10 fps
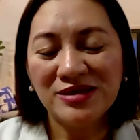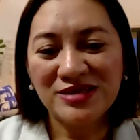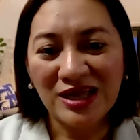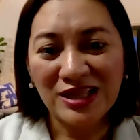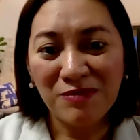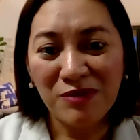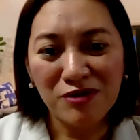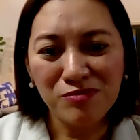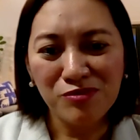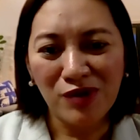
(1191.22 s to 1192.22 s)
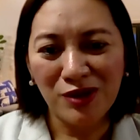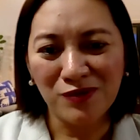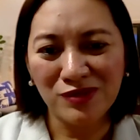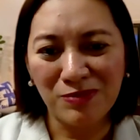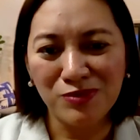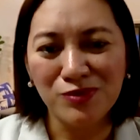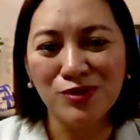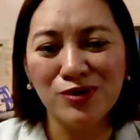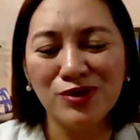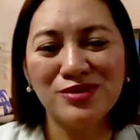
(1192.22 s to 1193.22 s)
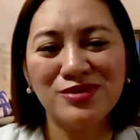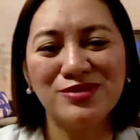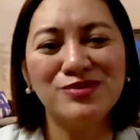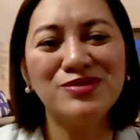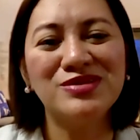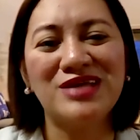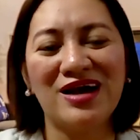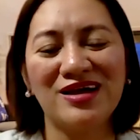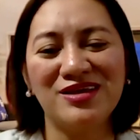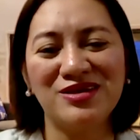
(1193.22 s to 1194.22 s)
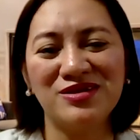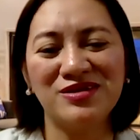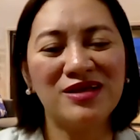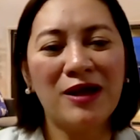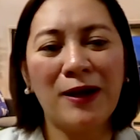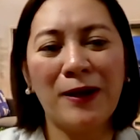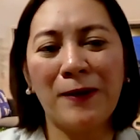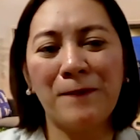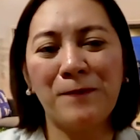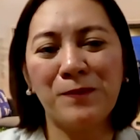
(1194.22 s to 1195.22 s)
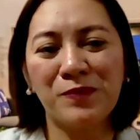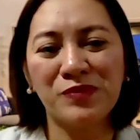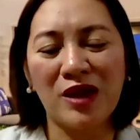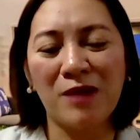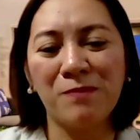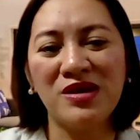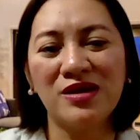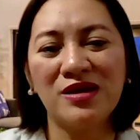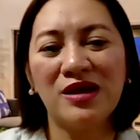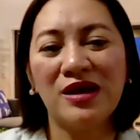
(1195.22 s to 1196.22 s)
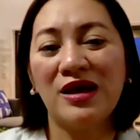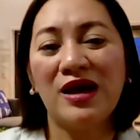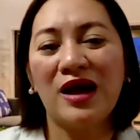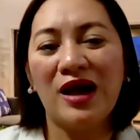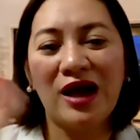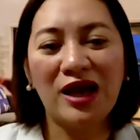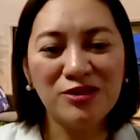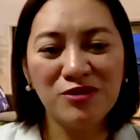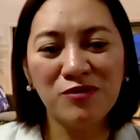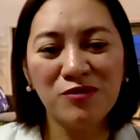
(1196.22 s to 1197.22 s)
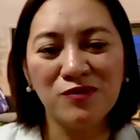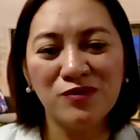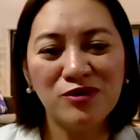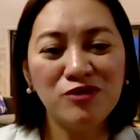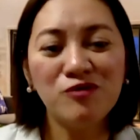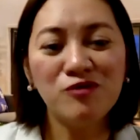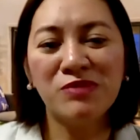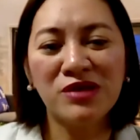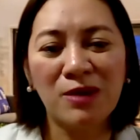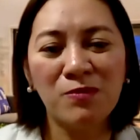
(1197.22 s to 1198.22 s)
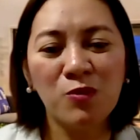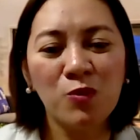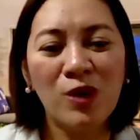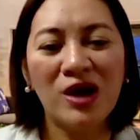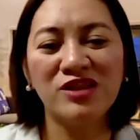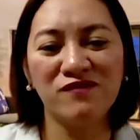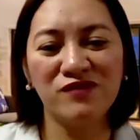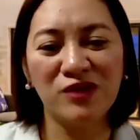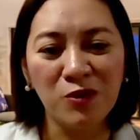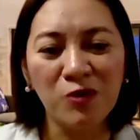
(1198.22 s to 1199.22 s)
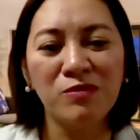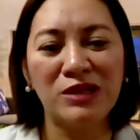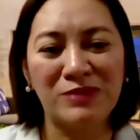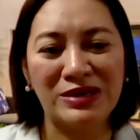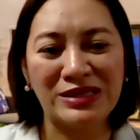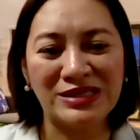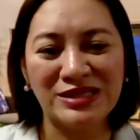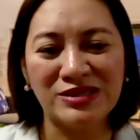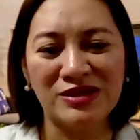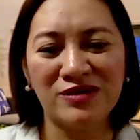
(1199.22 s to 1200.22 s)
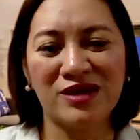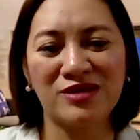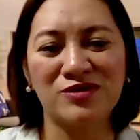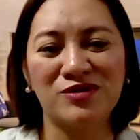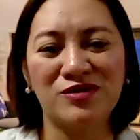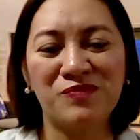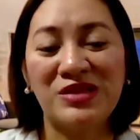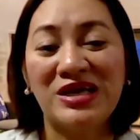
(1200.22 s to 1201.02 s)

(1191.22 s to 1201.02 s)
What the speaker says: Sana meron po kayong napulot dun sa aking topic. I know you will become one of the global marketing director.